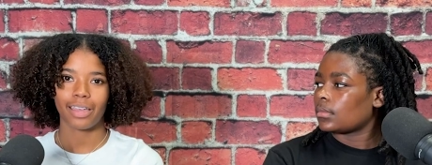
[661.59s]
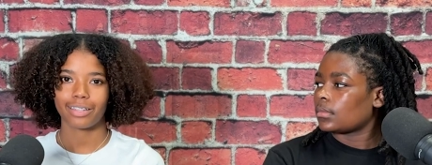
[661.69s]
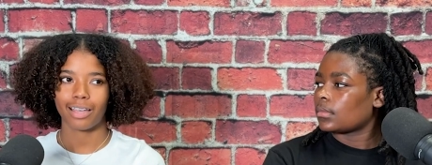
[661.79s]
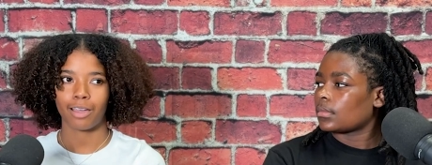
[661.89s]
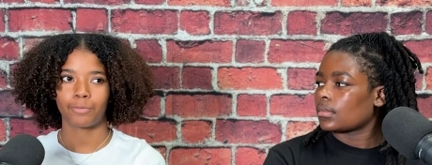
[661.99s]

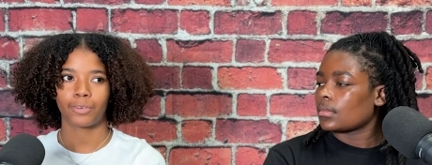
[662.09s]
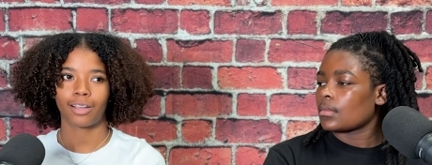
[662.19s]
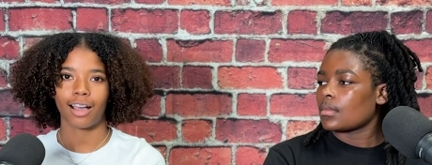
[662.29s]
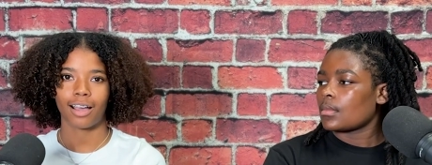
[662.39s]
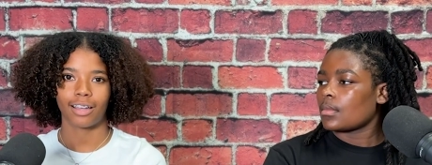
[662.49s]
Speaker 1: Make time for
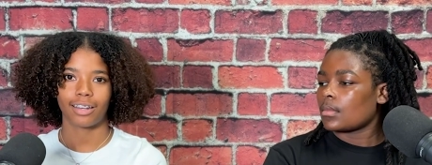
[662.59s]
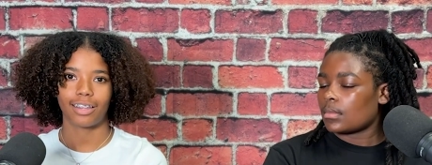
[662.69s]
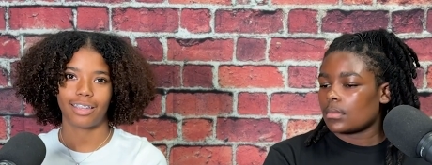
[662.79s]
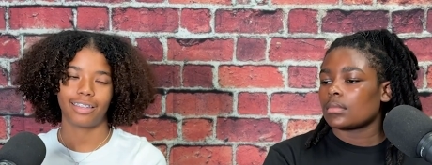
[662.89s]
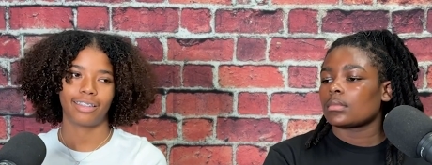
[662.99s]
God,
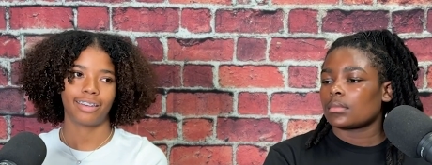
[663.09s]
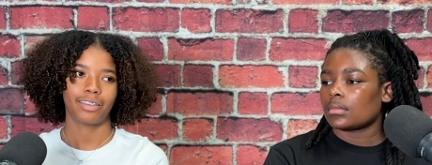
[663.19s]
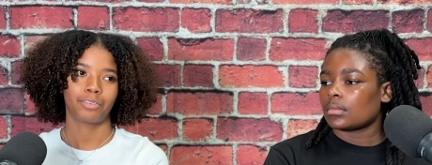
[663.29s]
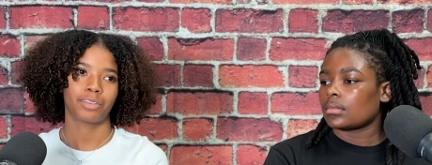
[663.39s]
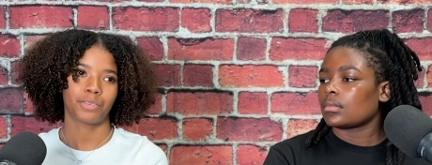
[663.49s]
and
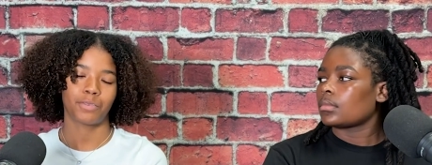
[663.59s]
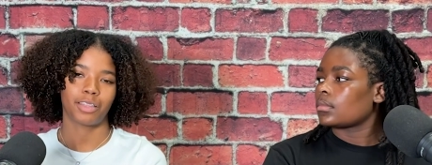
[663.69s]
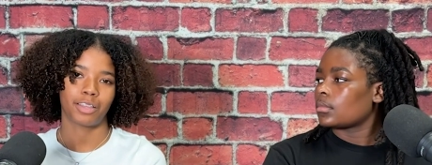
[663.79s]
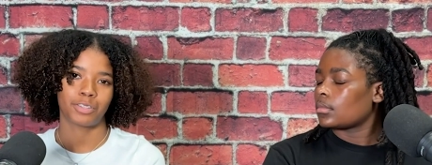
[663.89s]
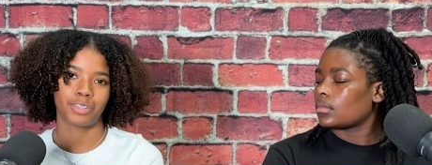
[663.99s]
He'll give you
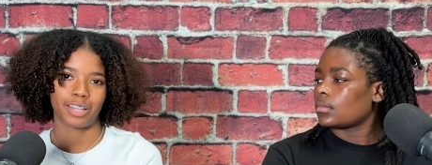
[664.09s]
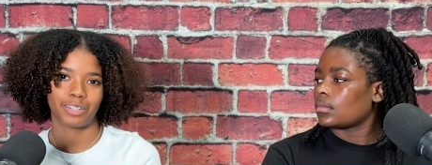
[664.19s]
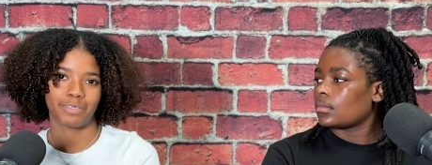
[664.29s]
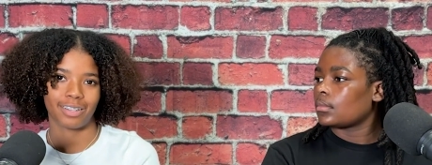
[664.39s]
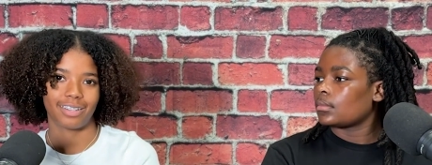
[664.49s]
the answer
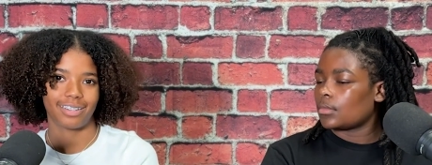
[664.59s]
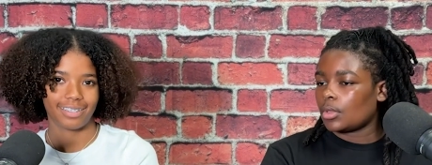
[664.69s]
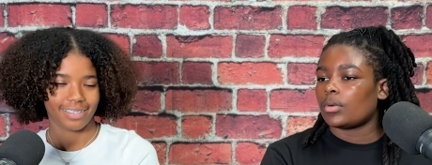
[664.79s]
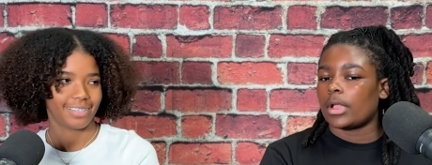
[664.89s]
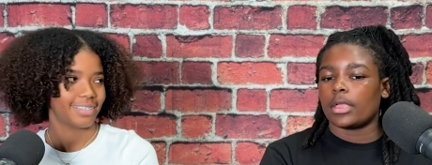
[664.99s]
that you need.
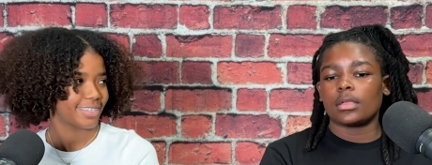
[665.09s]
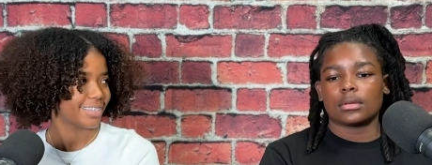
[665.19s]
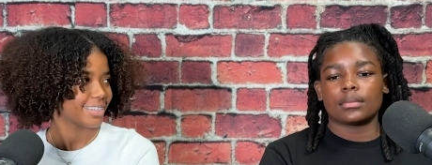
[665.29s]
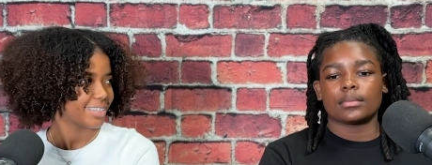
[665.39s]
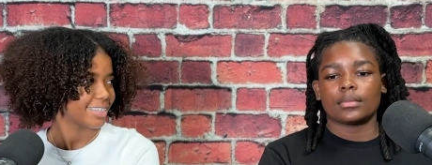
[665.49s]
Speaker 2: Right
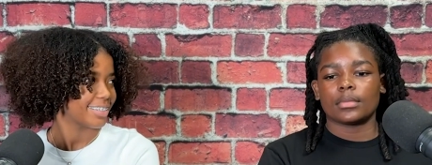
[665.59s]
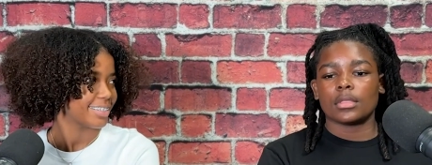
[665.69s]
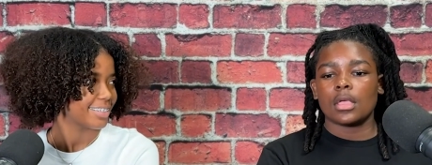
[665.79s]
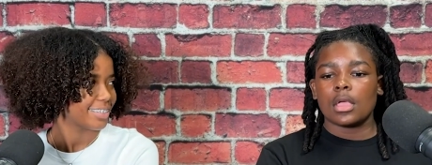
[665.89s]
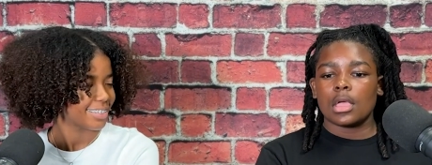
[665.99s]

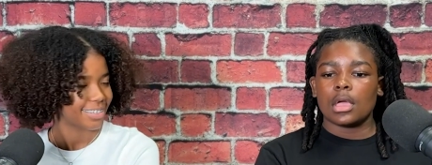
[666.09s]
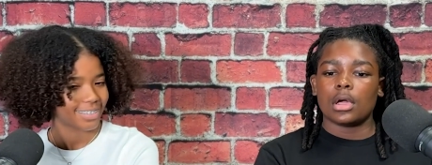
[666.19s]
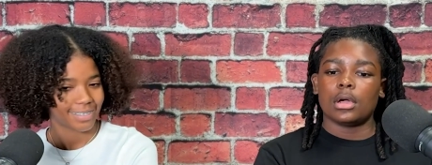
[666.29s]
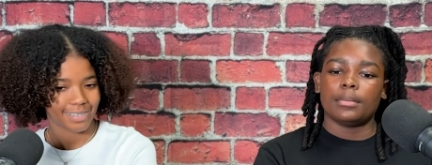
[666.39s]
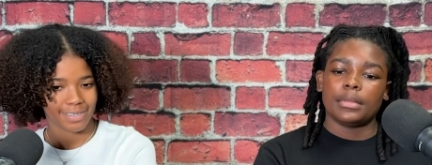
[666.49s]

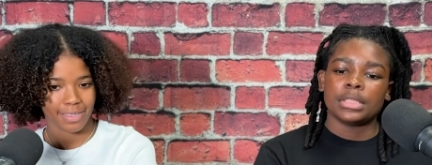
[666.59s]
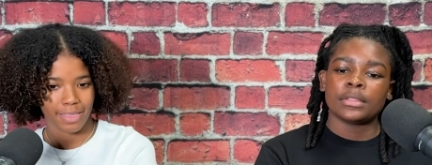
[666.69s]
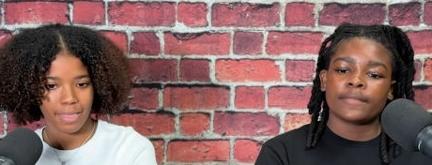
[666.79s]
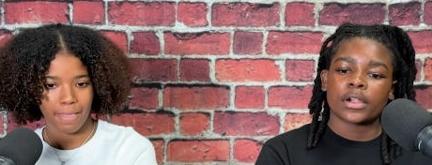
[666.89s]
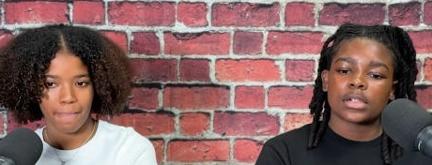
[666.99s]
um, in
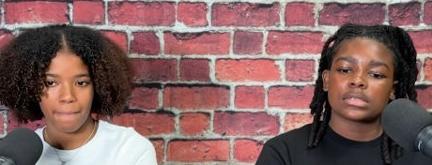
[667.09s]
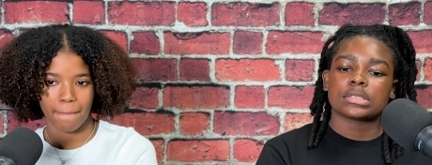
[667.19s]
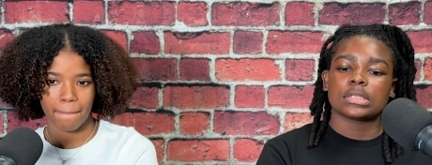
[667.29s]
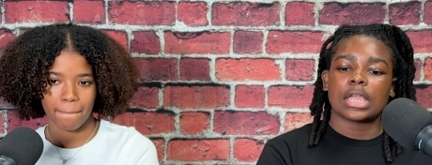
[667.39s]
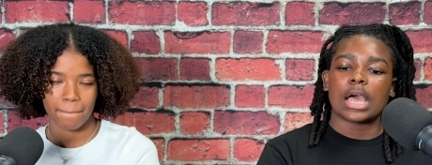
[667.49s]
the
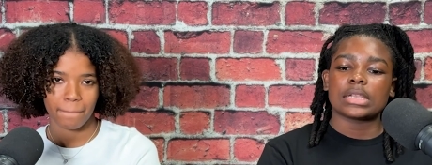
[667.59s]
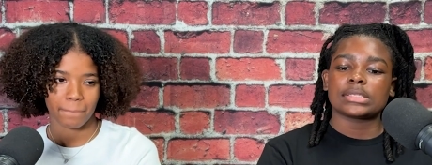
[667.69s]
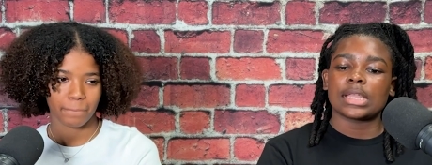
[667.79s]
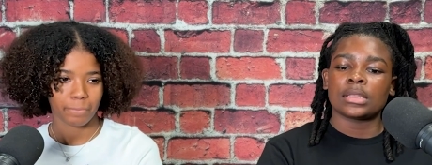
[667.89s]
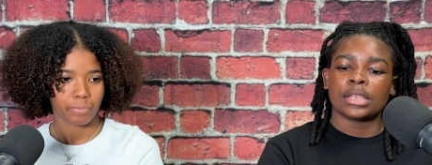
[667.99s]
verse, God
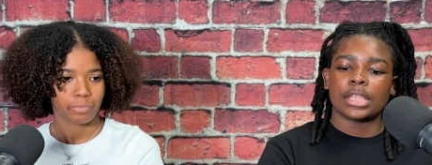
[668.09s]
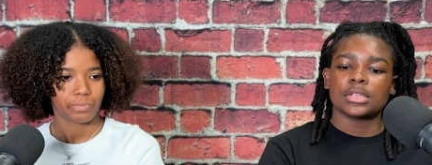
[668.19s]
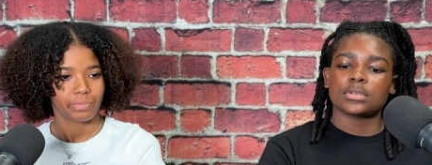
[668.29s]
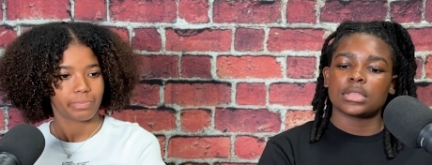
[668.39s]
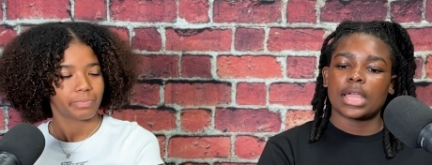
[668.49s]
is telling the
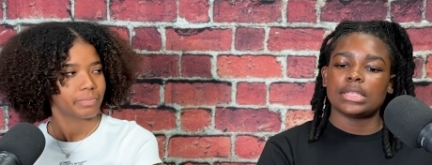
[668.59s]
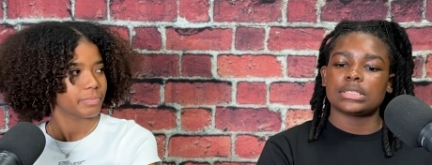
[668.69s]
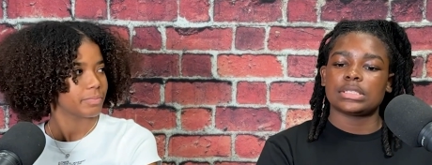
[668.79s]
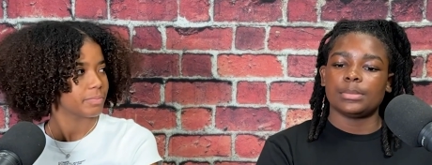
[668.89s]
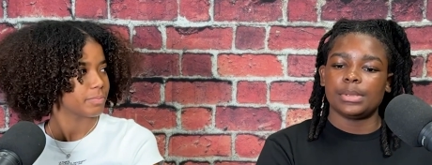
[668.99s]

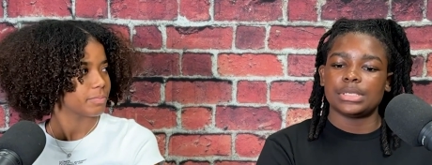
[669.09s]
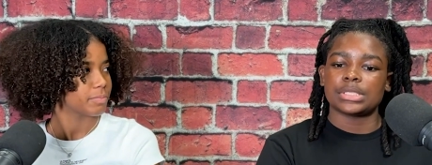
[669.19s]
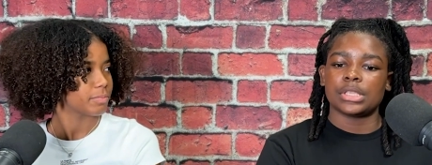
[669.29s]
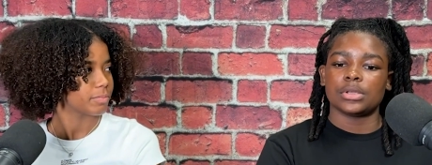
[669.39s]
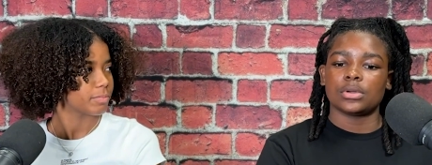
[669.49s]
Israelites to be
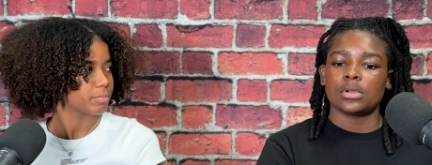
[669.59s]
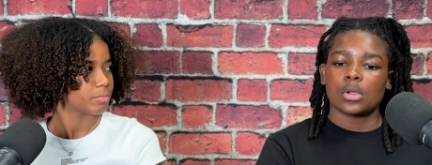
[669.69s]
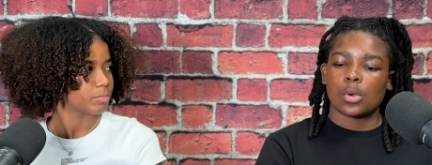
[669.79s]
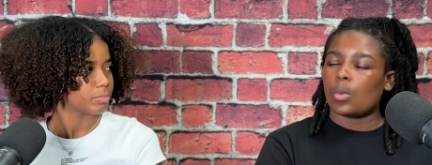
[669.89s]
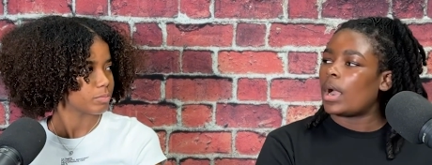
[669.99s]
still.
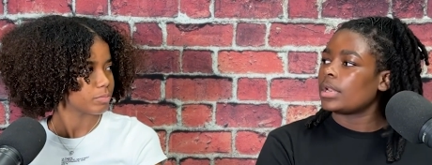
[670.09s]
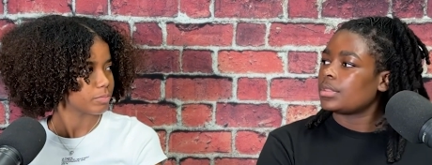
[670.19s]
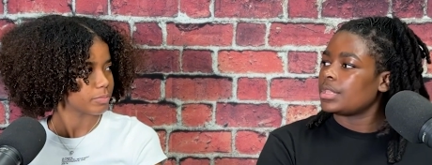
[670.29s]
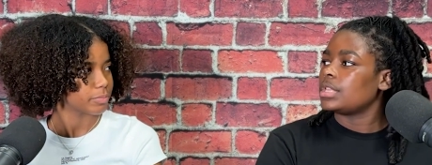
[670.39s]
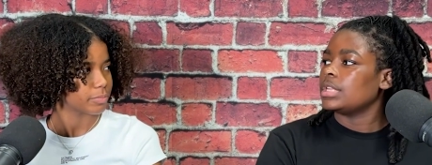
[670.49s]
Why do you
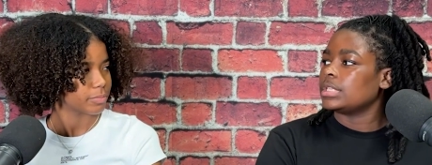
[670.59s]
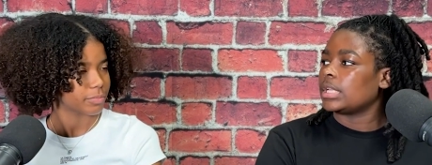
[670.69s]
think He is